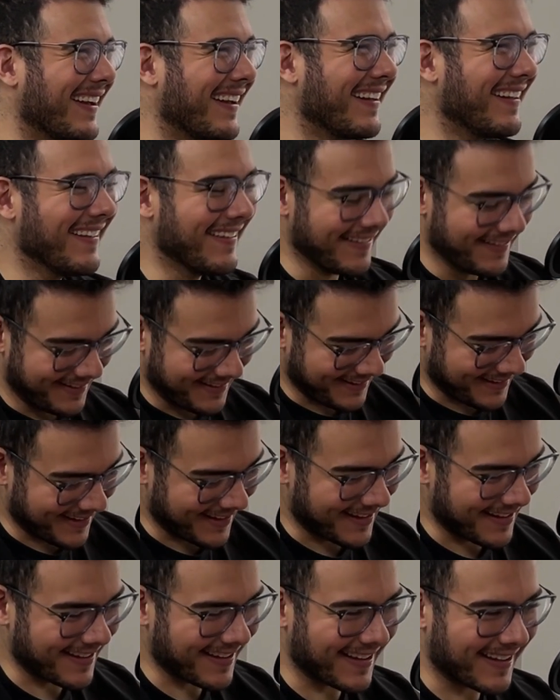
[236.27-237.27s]

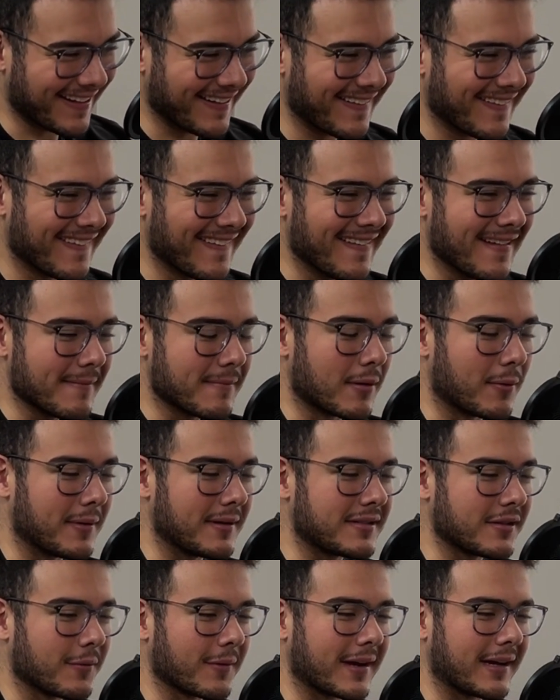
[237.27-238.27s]
Yeah. But
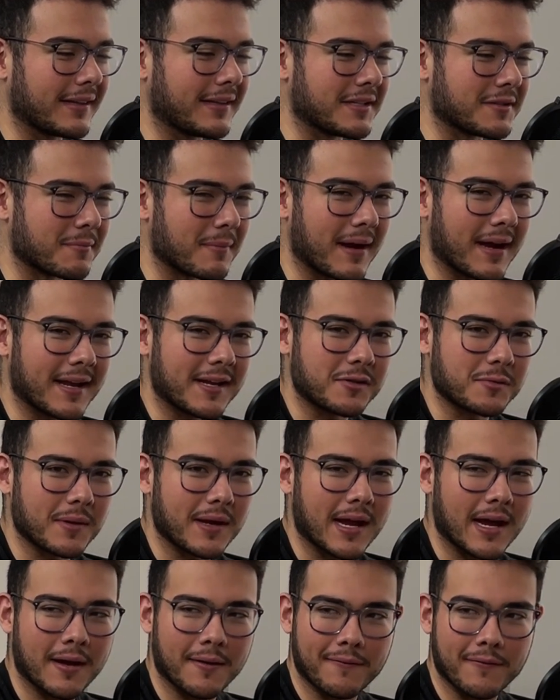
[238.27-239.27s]
recently we got these mics. We
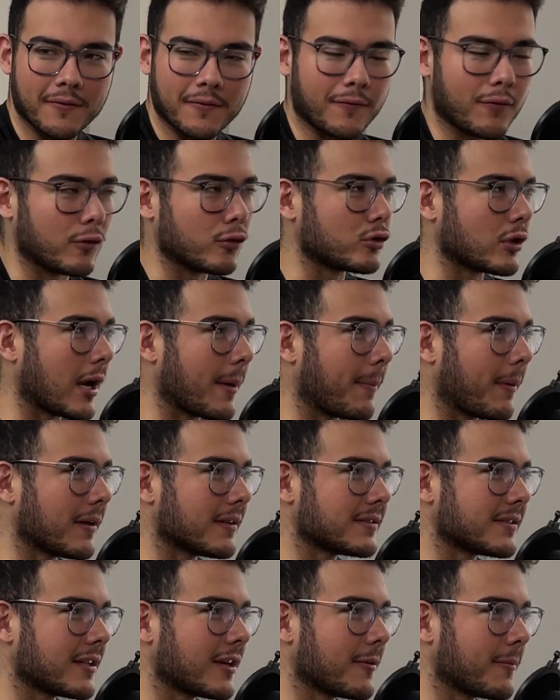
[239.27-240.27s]
have full tripod
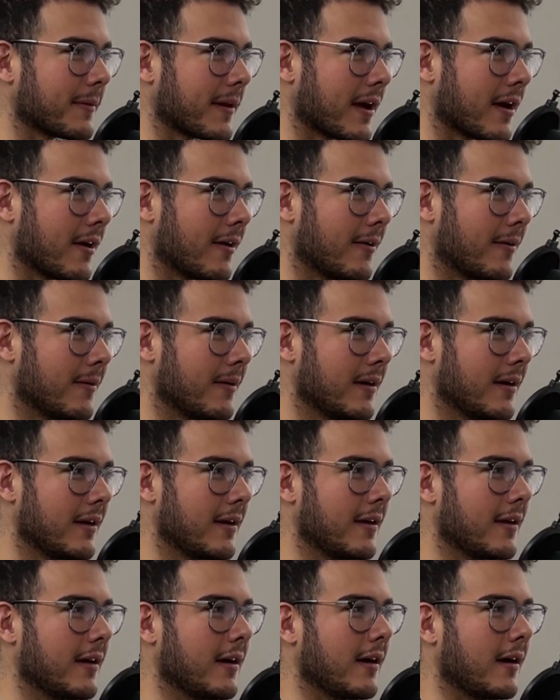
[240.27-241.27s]
set up now.
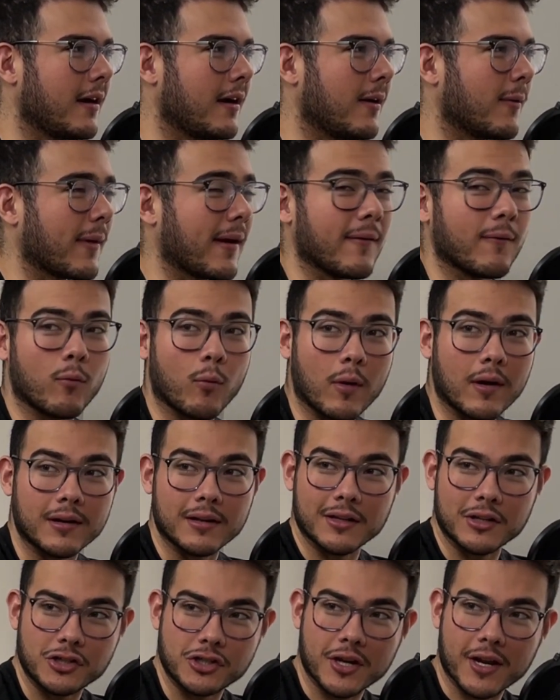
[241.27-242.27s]
We have one
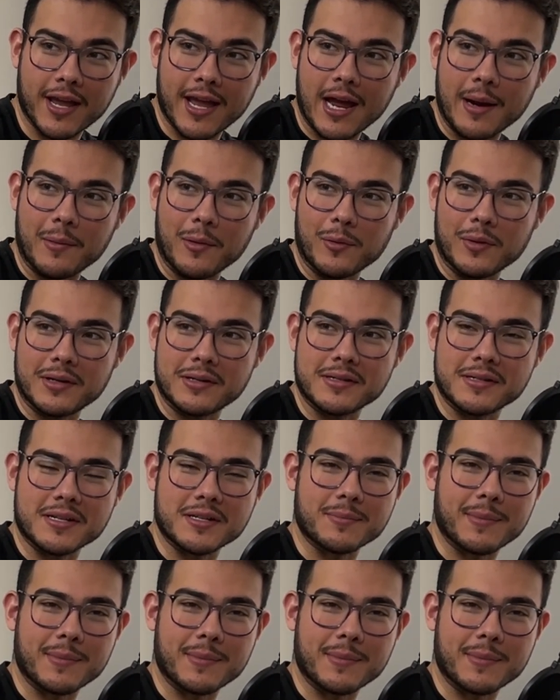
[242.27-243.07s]
legit camera, which is his